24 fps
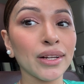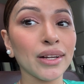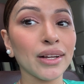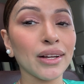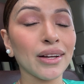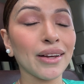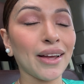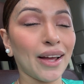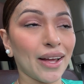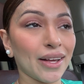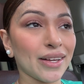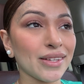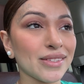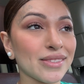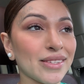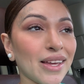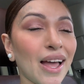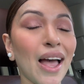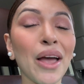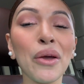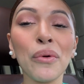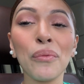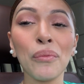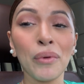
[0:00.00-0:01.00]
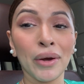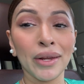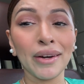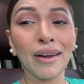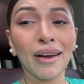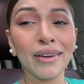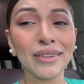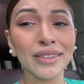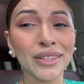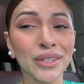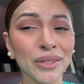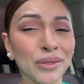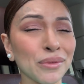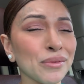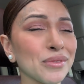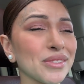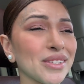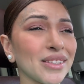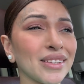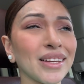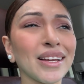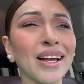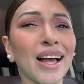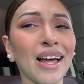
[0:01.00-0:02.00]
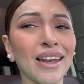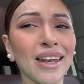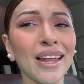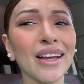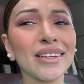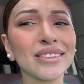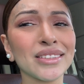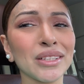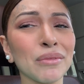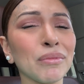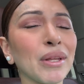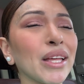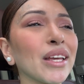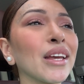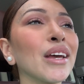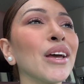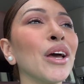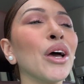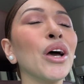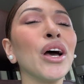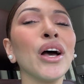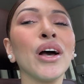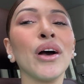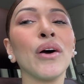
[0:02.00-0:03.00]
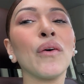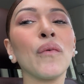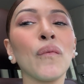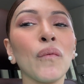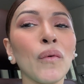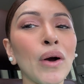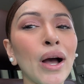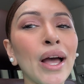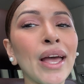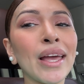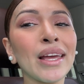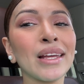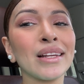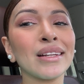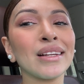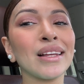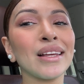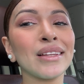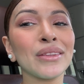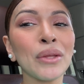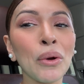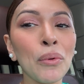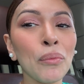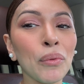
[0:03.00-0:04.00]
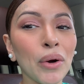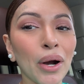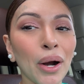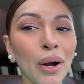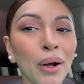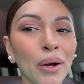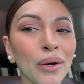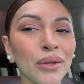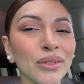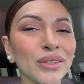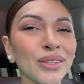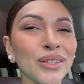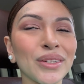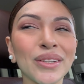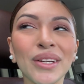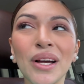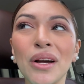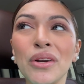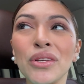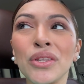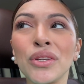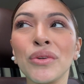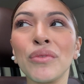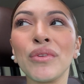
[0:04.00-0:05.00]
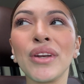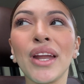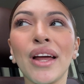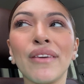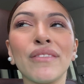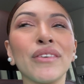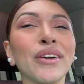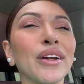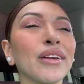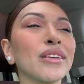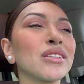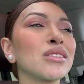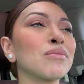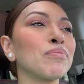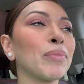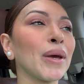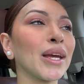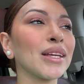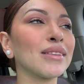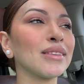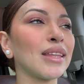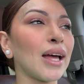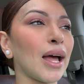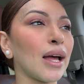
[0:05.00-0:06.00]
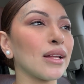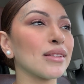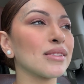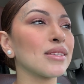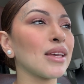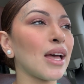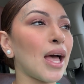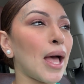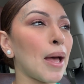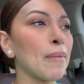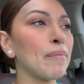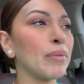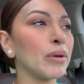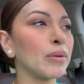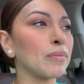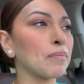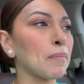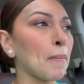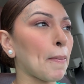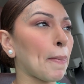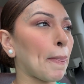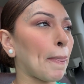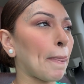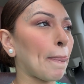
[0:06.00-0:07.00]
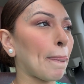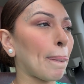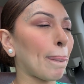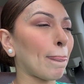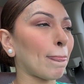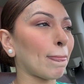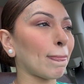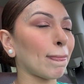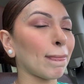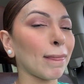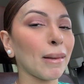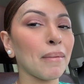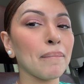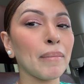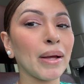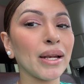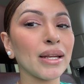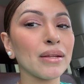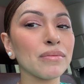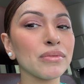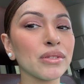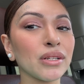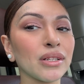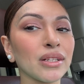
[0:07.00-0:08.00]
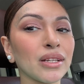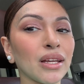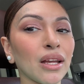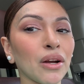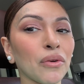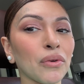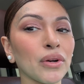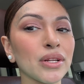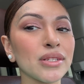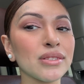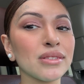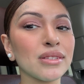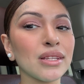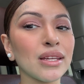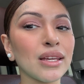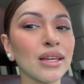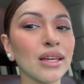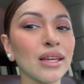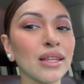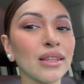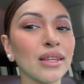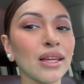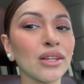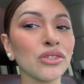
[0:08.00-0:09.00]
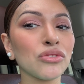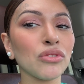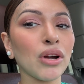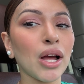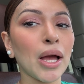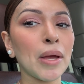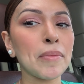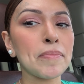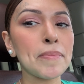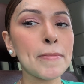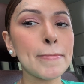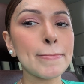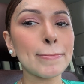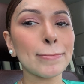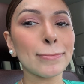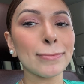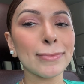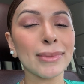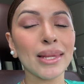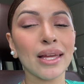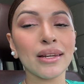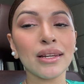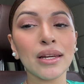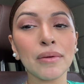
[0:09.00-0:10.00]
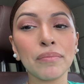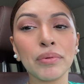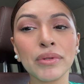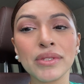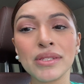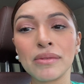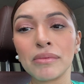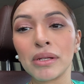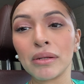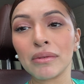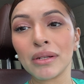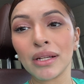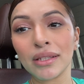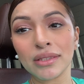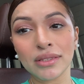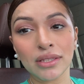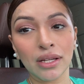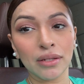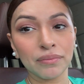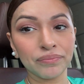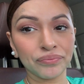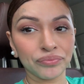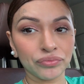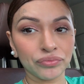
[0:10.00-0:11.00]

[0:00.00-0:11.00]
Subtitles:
Guys, I went on a cruise and then got locked up. Like, what in the world? You know, you never expect that to happen. My lips are looking crusty, they dry. I need to put some lip gloss on.